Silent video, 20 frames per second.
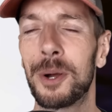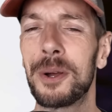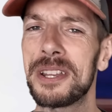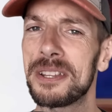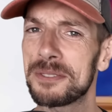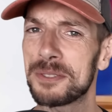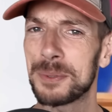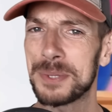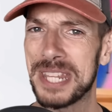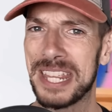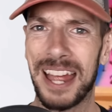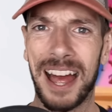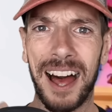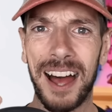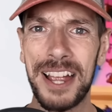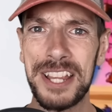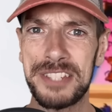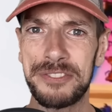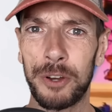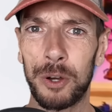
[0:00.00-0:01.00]
What else was it?
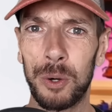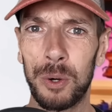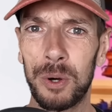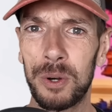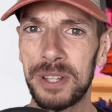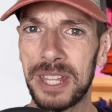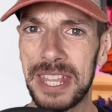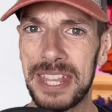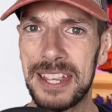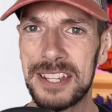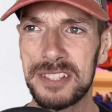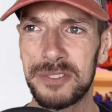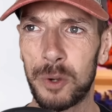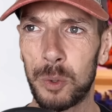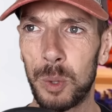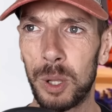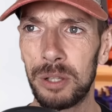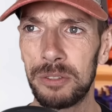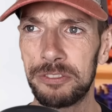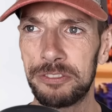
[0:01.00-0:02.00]
Eyes of a hawk, ears of a
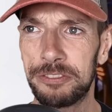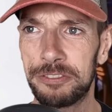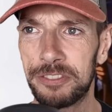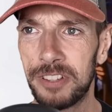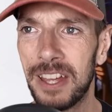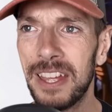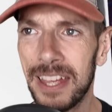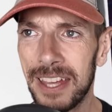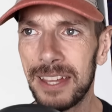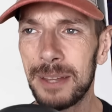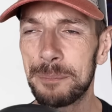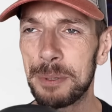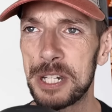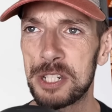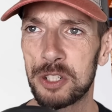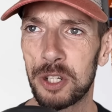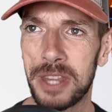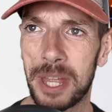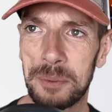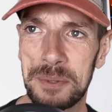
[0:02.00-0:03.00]
wolf.
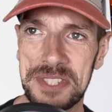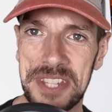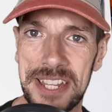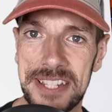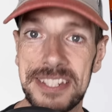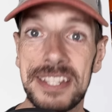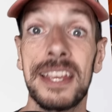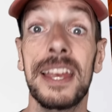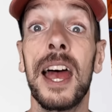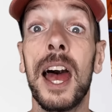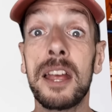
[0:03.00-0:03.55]
Pretty sure that was it.